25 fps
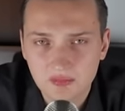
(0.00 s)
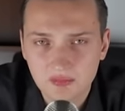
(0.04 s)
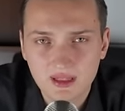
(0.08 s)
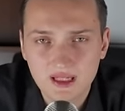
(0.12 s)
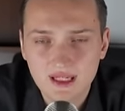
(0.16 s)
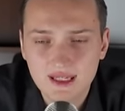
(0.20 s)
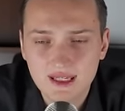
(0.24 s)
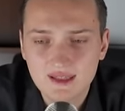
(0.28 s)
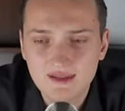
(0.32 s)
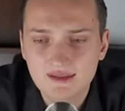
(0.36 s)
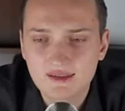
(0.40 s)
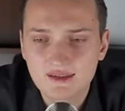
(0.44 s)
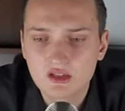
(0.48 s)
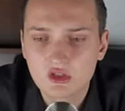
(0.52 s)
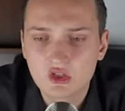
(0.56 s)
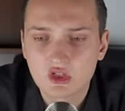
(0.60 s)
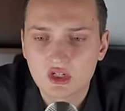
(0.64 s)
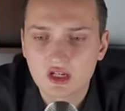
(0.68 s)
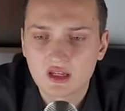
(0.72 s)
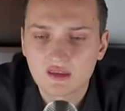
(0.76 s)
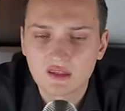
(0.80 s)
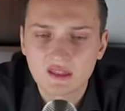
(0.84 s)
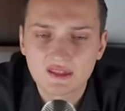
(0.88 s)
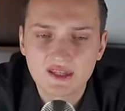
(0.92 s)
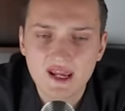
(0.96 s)
is the
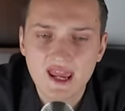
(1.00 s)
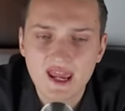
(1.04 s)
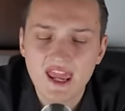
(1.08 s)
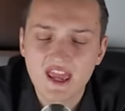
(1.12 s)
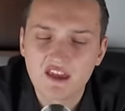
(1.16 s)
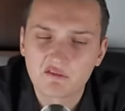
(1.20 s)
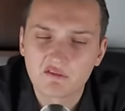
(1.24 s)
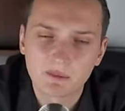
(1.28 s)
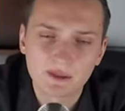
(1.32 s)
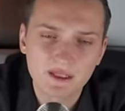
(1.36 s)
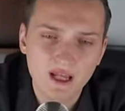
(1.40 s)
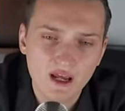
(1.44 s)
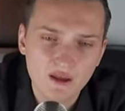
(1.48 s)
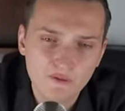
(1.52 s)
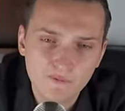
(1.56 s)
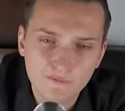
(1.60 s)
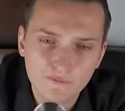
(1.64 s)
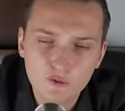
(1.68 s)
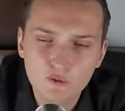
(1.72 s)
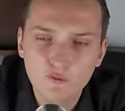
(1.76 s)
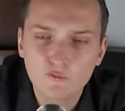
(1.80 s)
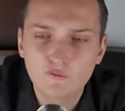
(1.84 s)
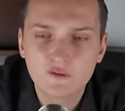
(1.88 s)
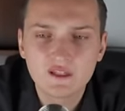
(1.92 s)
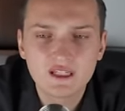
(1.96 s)
chain that i have but i
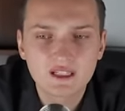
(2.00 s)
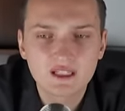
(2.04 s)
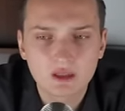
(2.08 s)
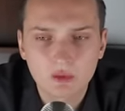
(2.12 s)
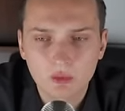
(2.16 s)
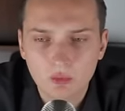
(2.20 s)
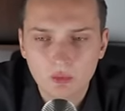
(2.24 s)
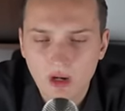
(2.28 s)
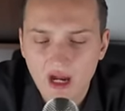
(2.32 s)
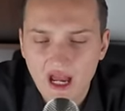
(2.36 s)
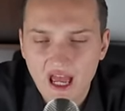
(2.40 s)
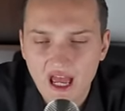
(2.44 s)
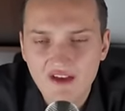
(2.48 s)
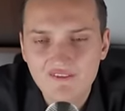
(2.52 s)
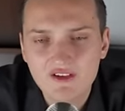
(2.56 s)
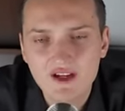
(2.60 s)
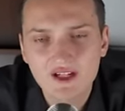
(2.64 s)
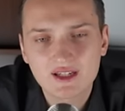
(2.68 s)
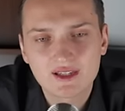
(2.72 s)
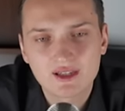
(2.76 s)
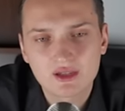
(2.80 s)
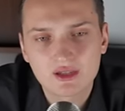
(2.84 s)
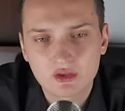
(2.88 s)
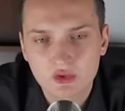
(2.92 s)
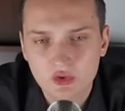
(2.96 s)
do think
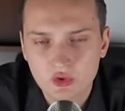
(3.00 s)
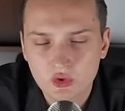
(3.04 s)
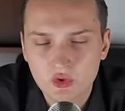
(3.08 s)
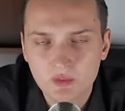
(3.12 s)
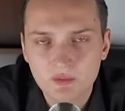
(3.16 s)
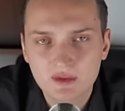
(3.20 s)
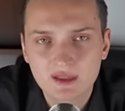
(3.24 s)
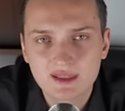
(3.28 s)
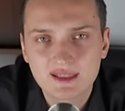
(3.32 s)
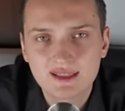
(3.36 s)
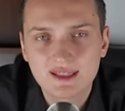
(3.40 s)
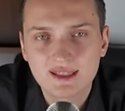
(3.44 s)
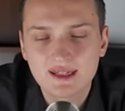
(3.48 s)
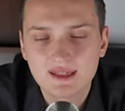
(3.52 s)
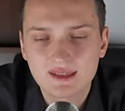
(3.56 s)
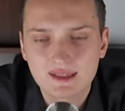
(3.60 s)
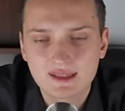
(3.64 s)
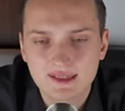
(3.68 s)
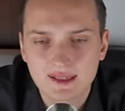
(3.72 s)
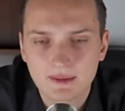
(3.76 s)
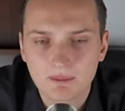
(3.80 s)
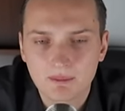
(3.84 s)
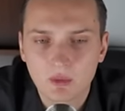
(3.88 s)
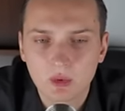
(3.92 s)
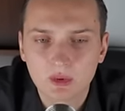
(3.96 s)
Avax should be seeing
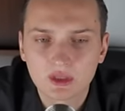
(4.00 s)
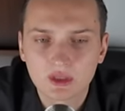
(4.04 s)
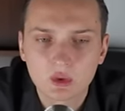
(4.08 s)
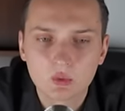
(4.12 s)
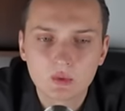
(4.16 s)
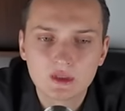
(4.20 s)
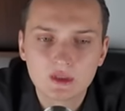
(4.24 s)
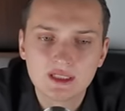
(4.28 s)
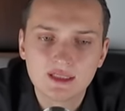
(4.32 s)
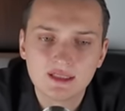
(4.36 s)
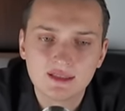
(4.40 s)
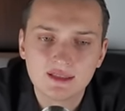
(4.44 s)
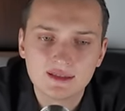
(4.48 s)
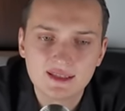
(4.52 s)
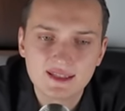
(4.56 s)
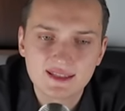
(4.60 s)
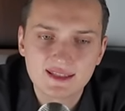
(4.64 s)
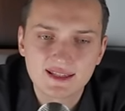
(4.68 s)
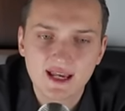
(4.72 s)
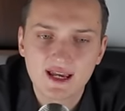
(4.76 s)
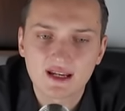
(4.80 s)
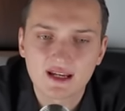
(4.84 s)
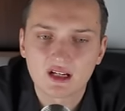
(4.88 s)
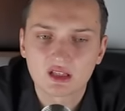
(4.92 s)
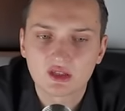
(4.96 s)
some more liquidity this
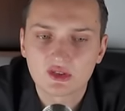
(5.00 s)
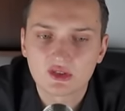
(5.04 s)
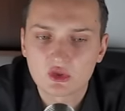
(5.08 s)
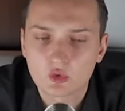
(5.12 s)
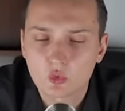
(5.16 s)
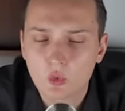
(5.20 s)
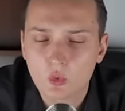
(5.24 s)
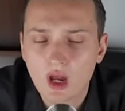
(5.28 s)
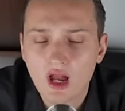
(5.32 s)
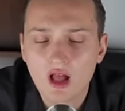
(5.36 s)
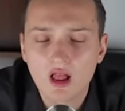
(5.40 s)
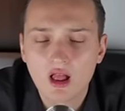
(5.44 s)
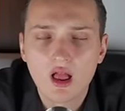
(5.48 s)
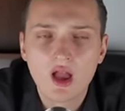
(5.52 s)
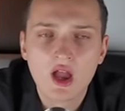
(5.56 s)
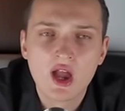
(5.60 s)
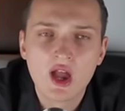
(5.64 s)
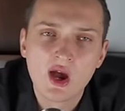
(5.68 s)
cycle as well,